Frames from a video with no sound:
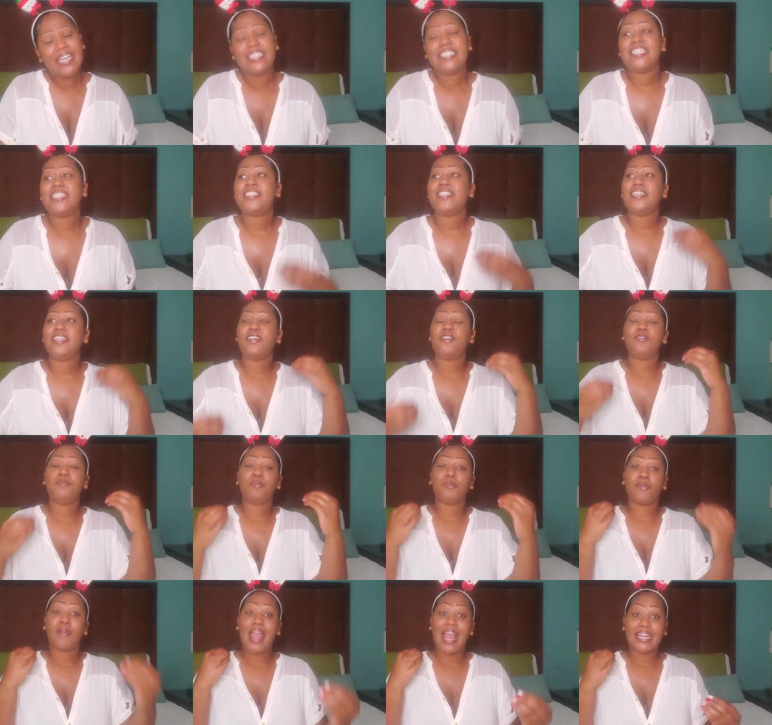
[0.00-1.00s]
Just little
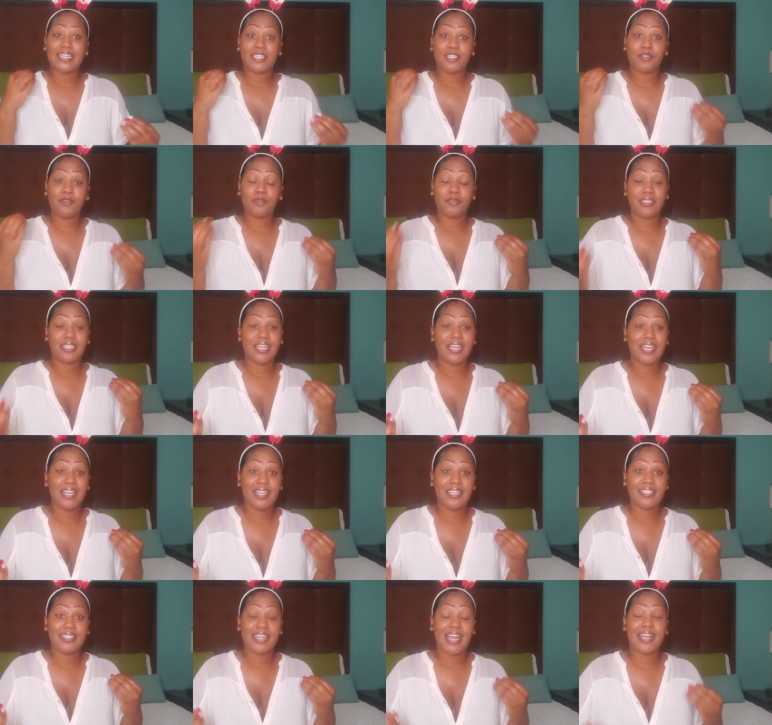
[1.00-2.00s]
practical
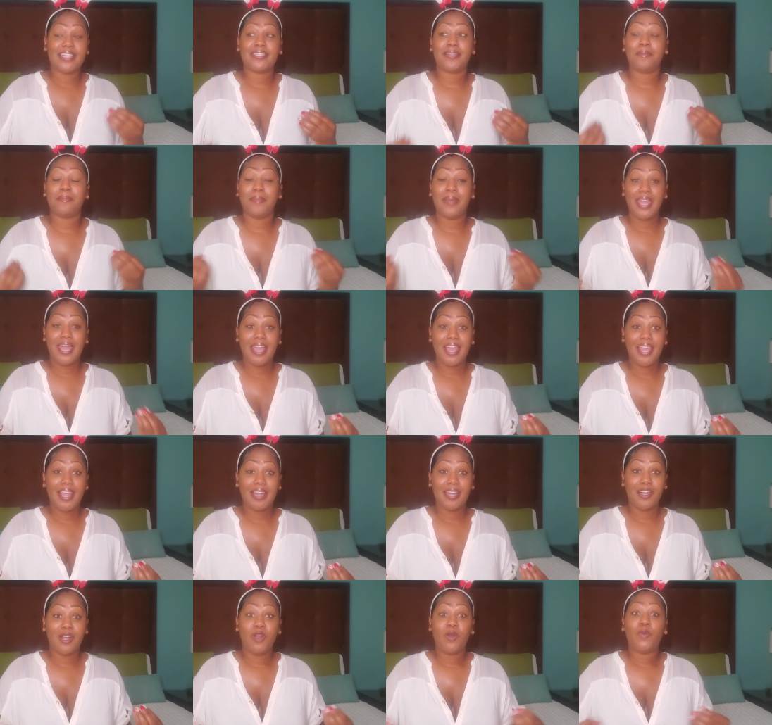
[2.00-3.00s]
things as a
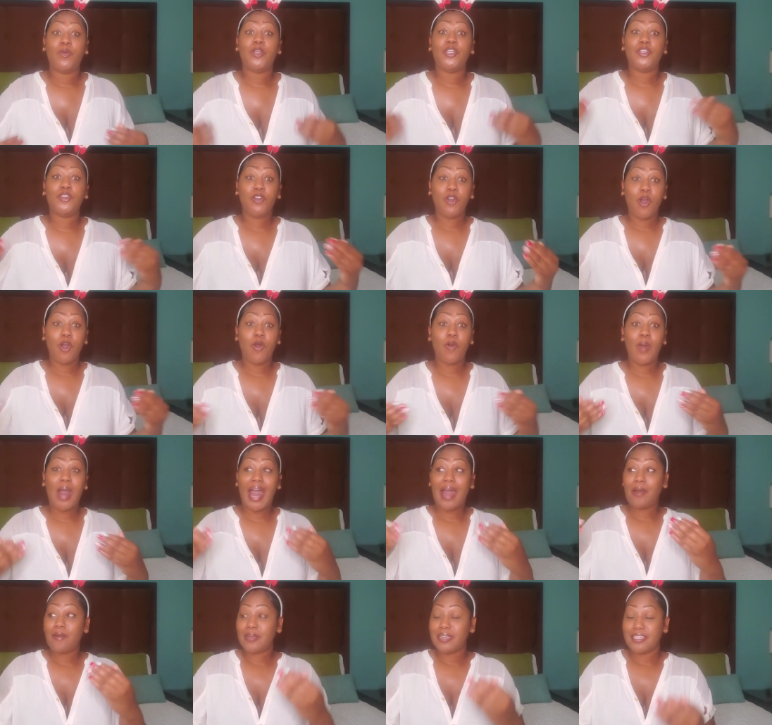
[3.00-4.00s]
man. When you go
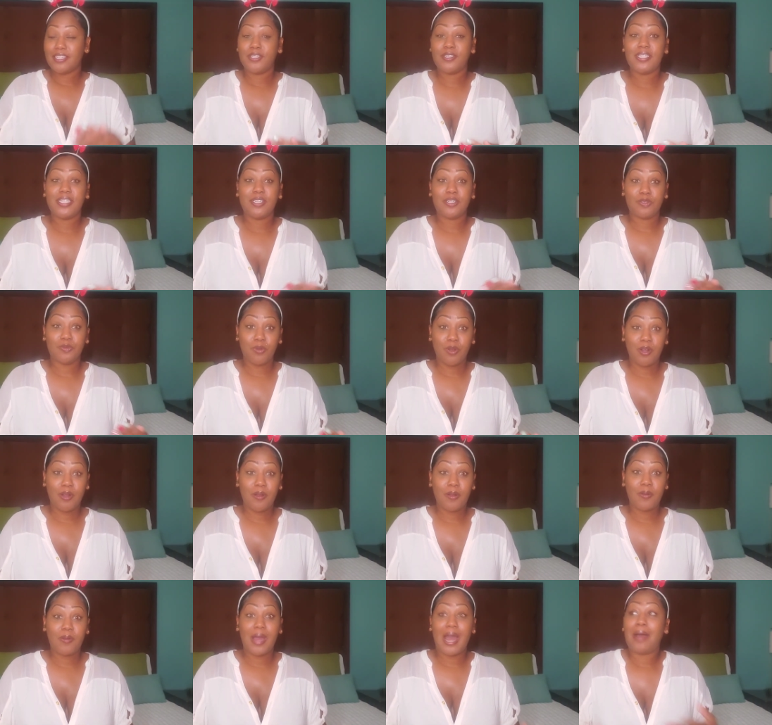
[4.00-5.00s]
out into this
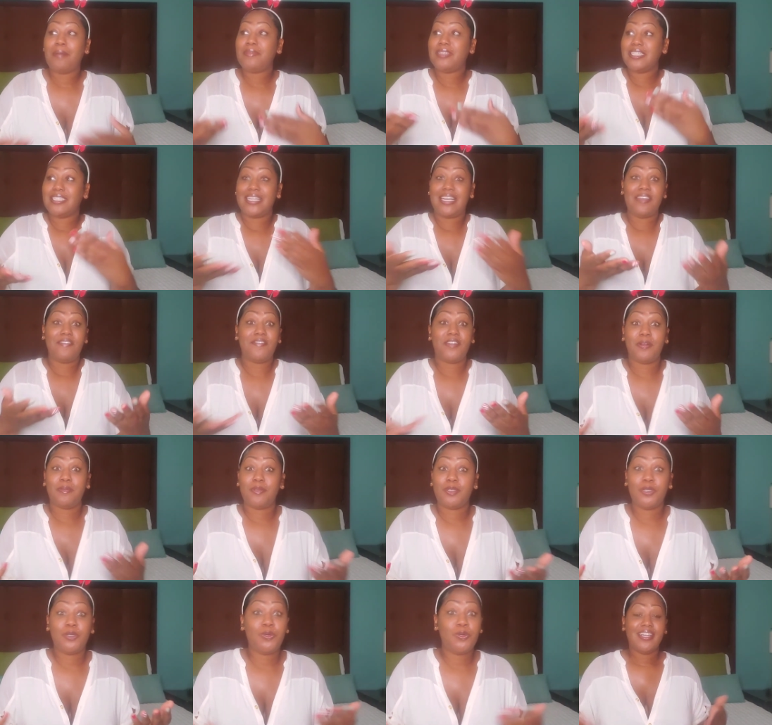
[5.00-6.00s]
world, I'm just giving them
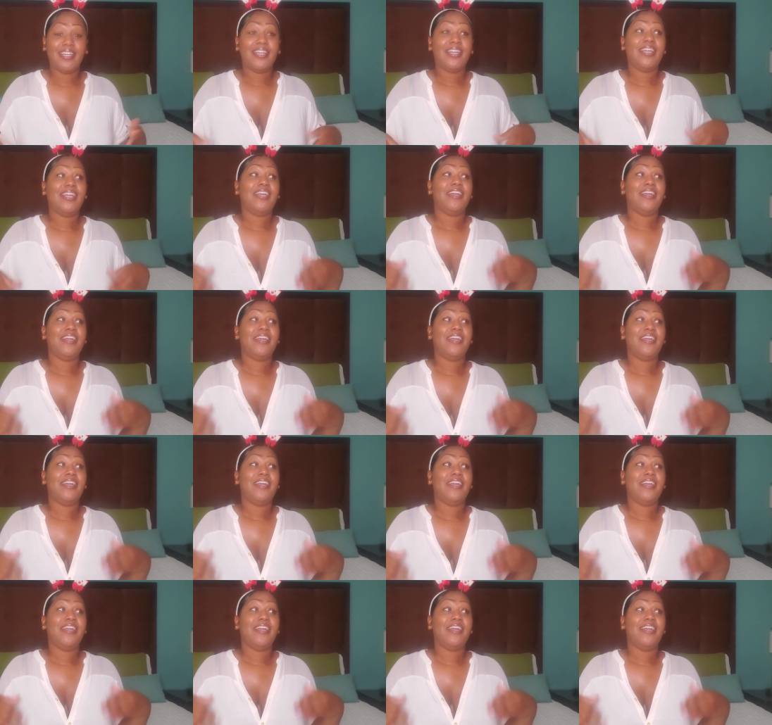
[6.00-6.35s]
tools.